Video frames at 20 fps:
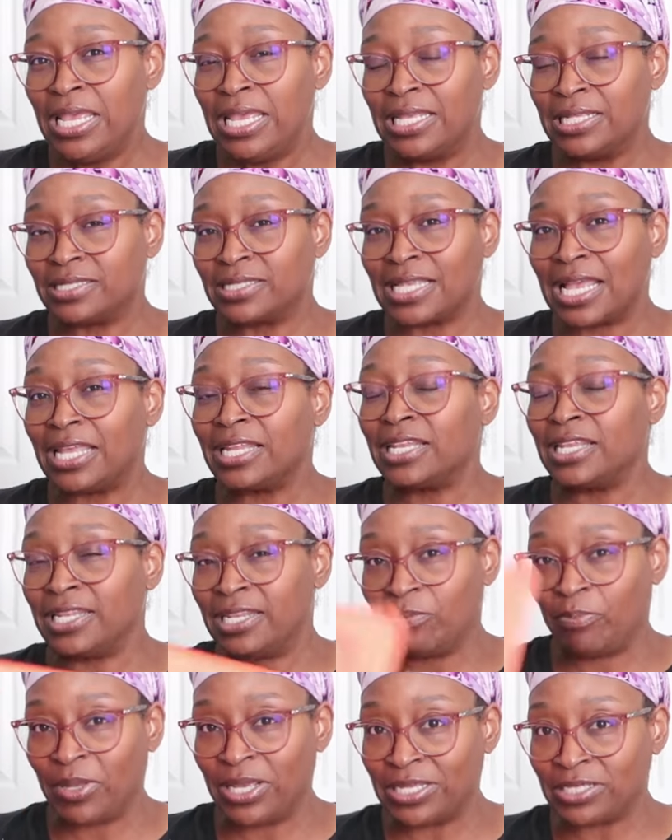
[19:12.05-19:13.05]
Inside,
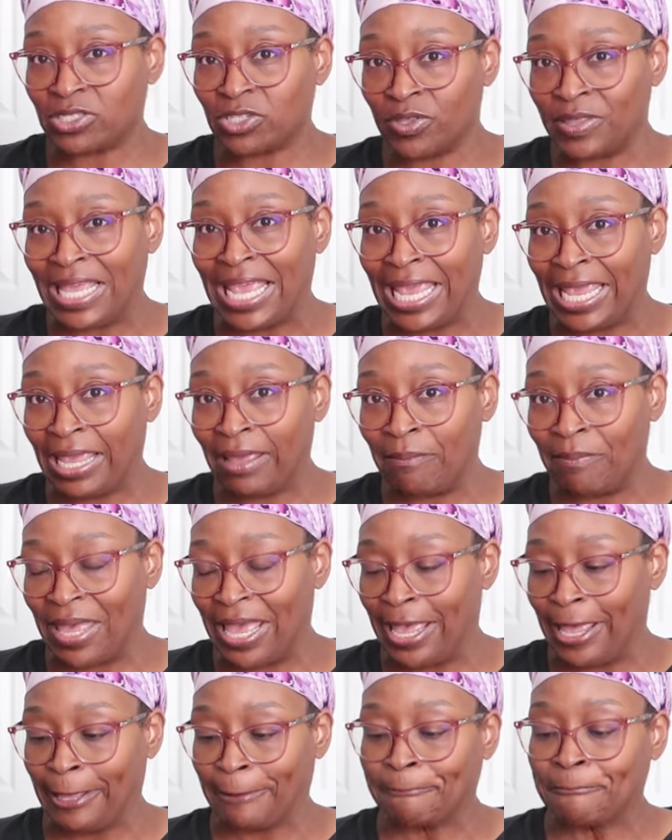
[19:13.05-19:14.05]
it depends on the
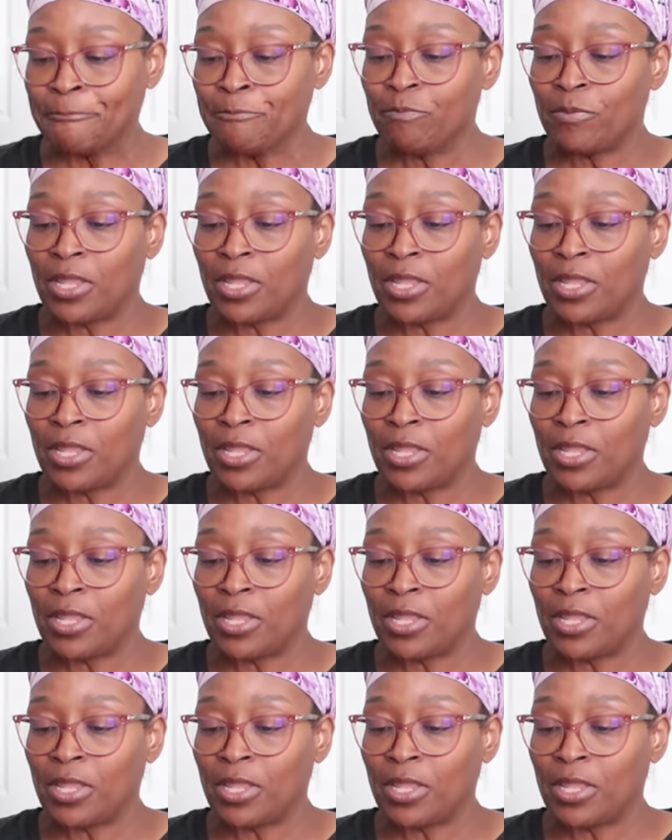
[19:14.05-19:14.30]
handbag.